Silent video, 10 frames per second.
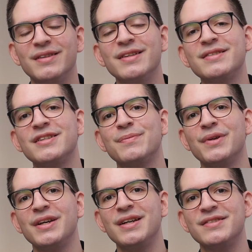this
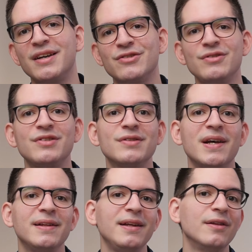display is actually
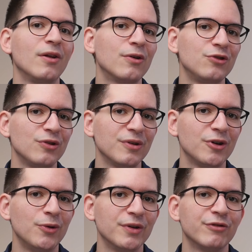slightly larger,
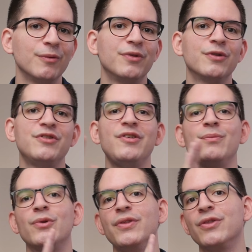going from
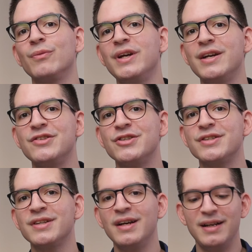13.3
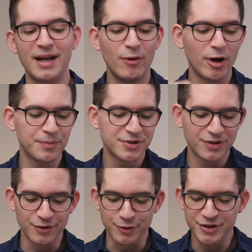inches now up to
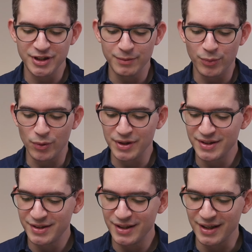
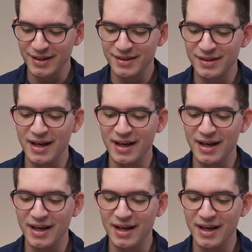13.6.